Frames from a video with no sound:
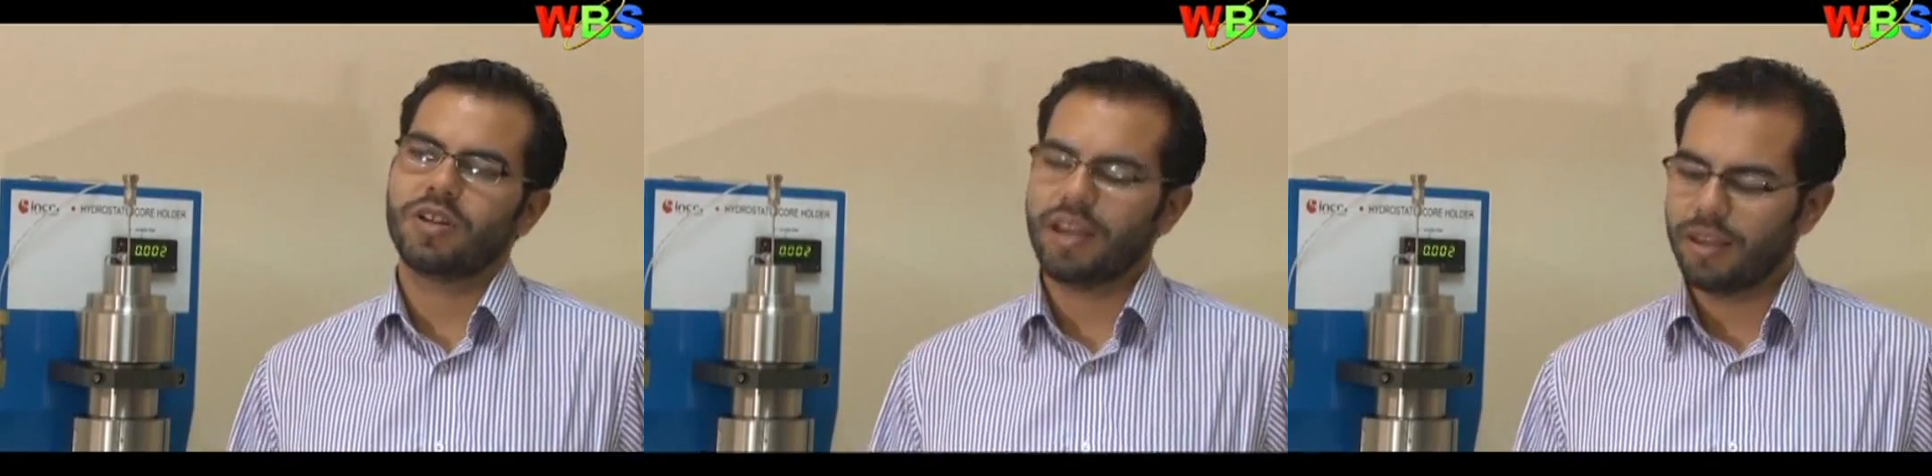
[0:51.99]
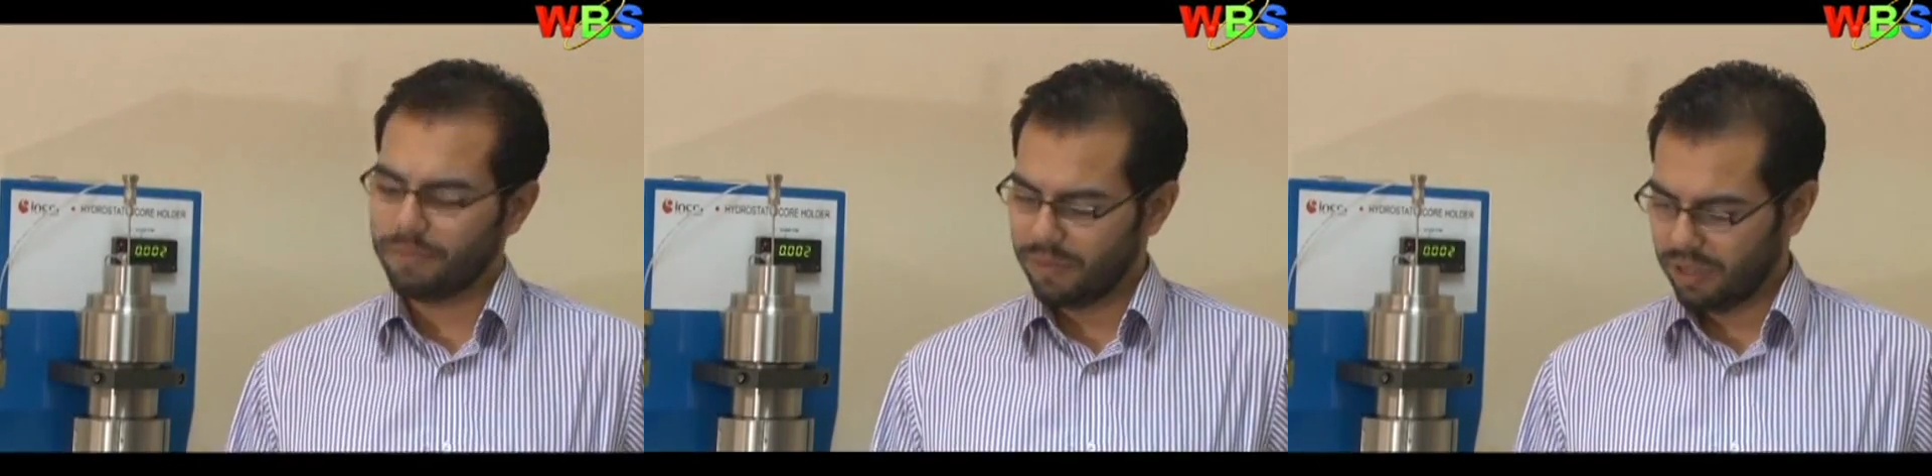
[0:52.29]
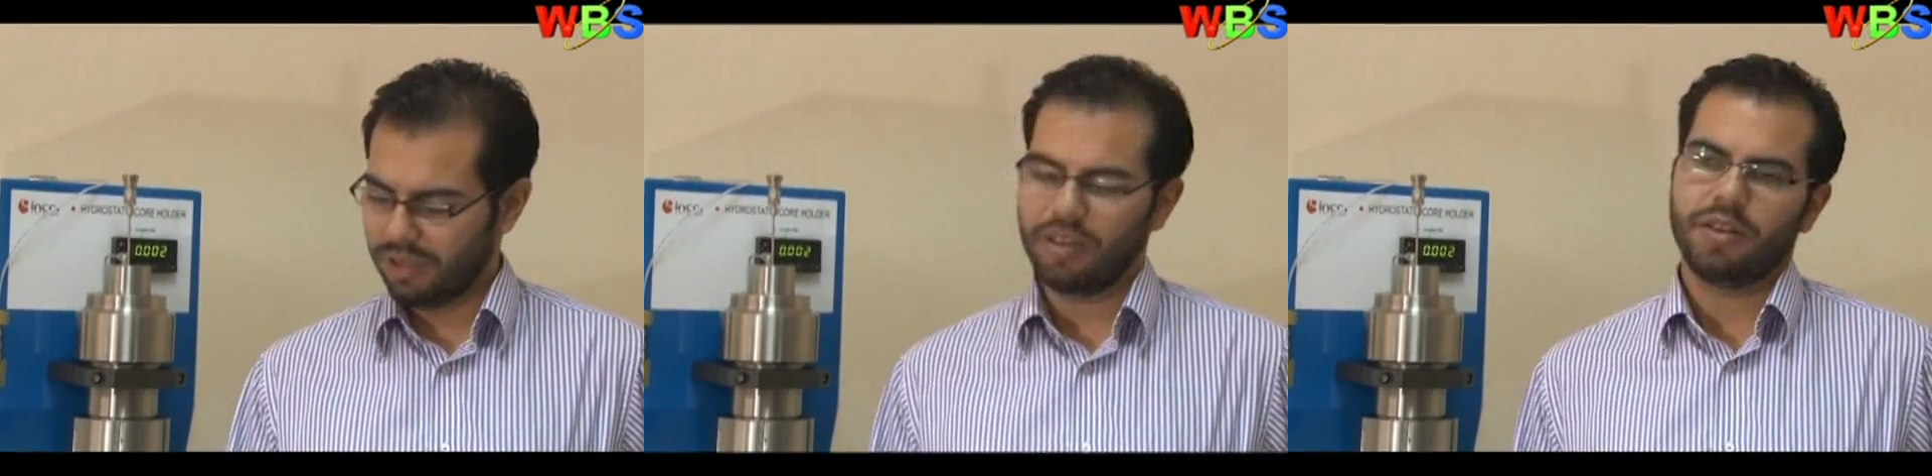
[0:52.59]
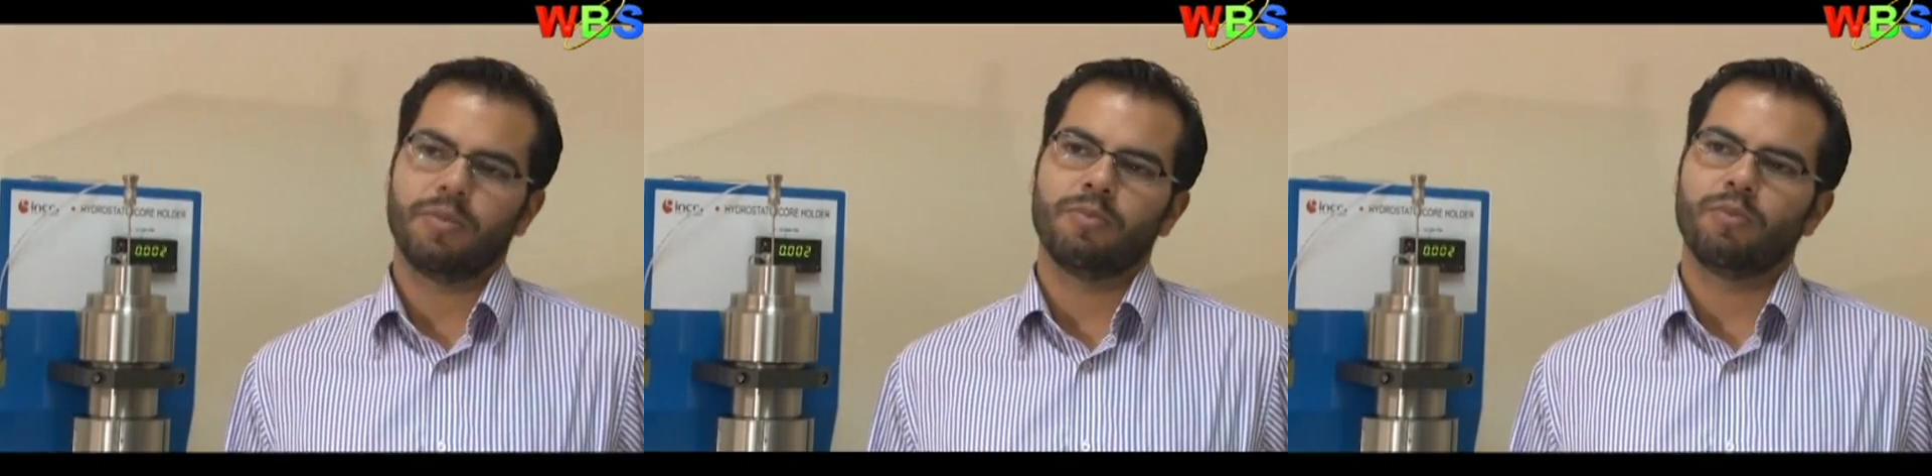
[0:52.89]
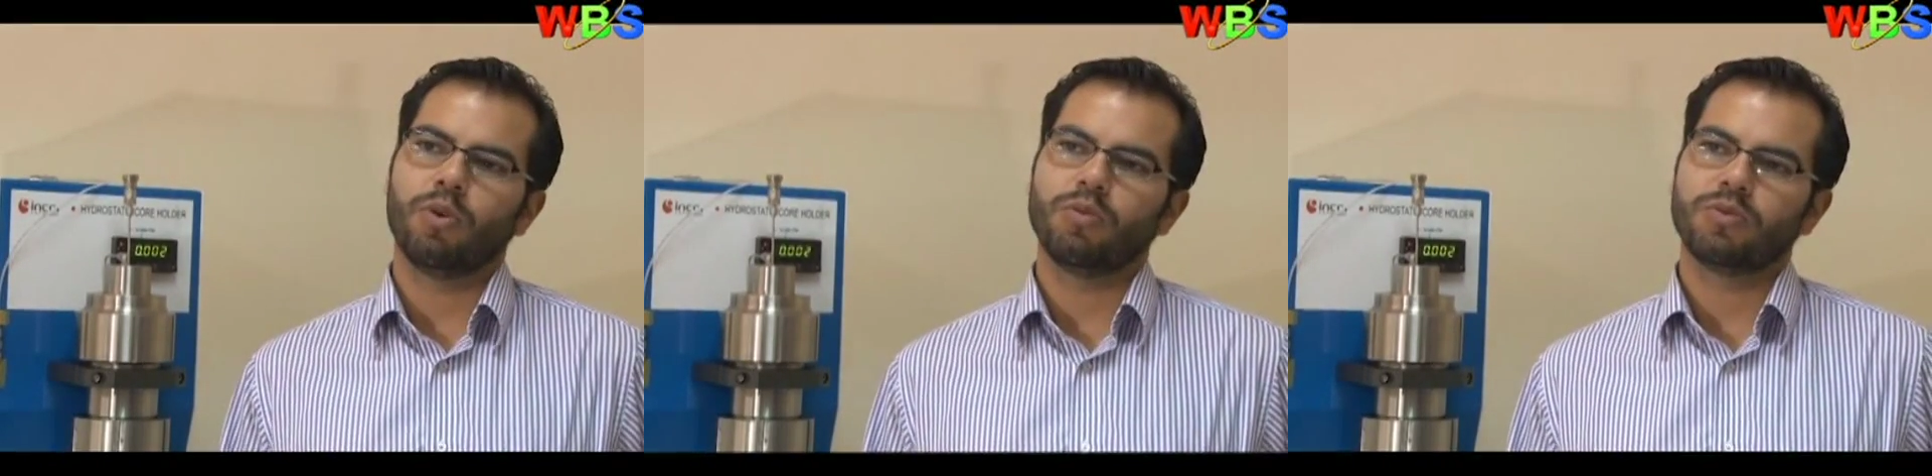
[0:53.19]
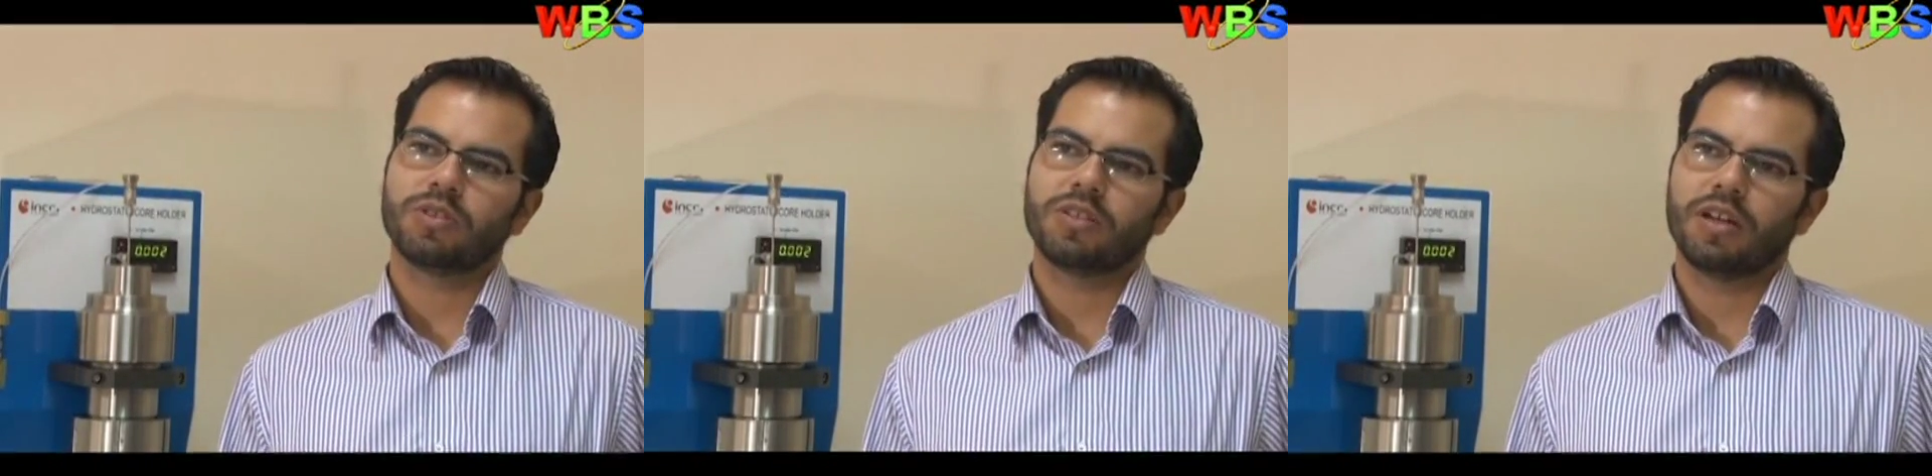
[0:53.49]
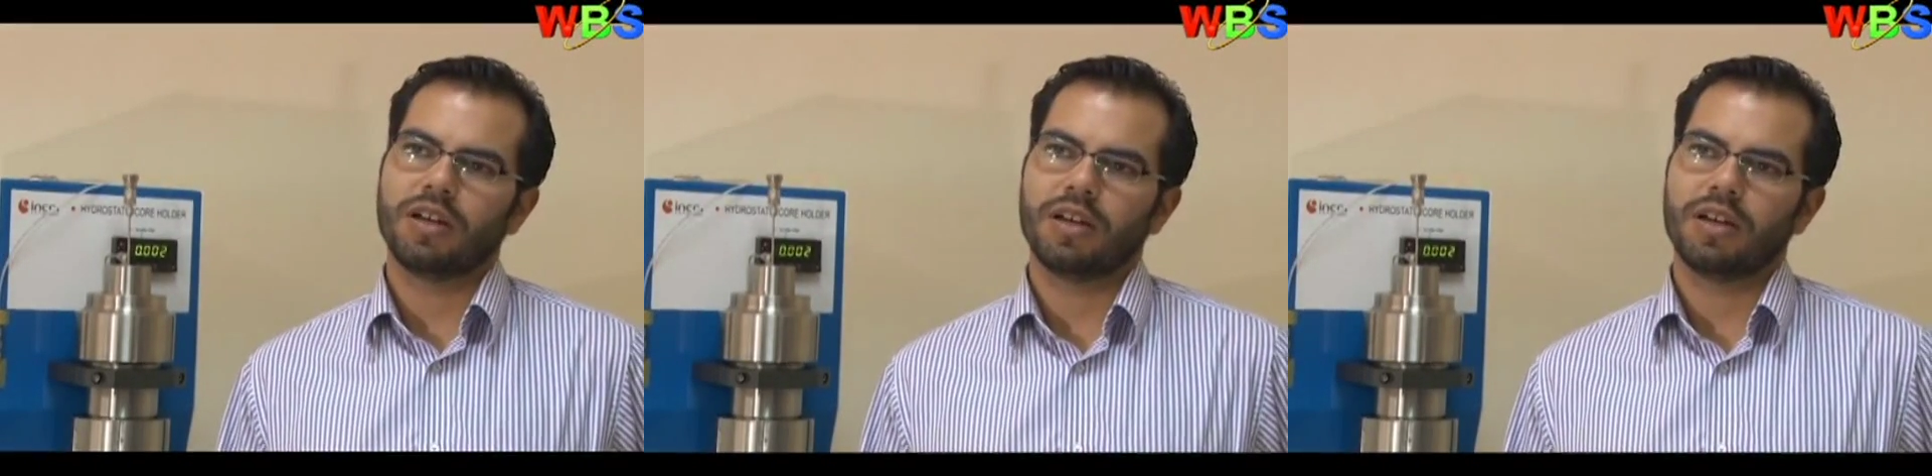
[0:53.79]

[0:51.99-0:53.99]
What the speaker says: time, it involves